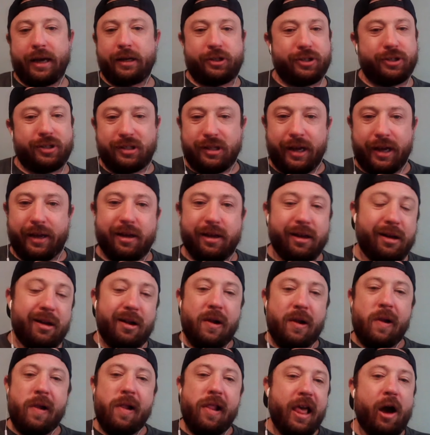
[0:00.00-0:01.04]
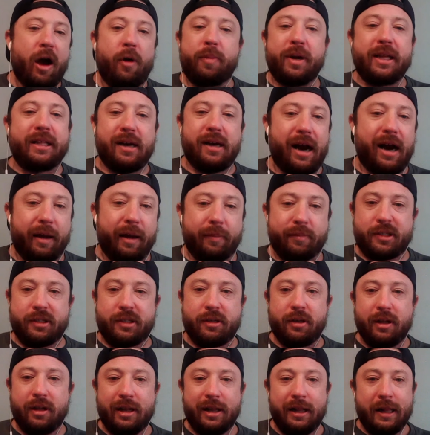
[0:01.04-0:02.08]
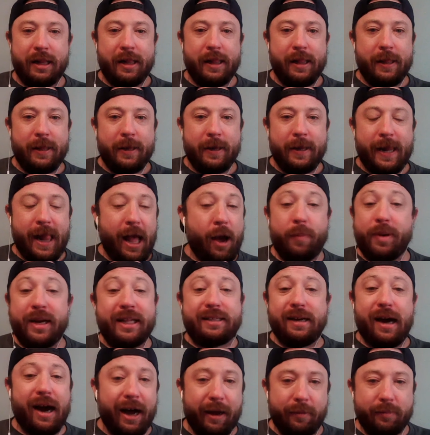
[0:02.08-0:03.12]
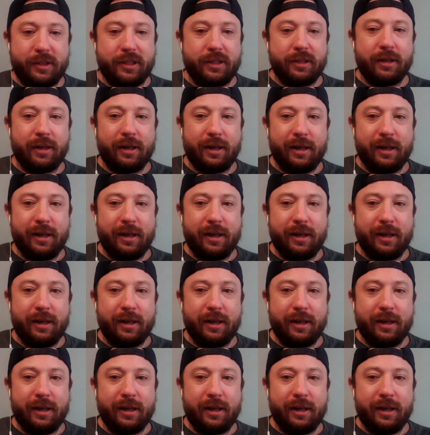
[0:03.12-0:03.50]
It's just like, how many times? How many times?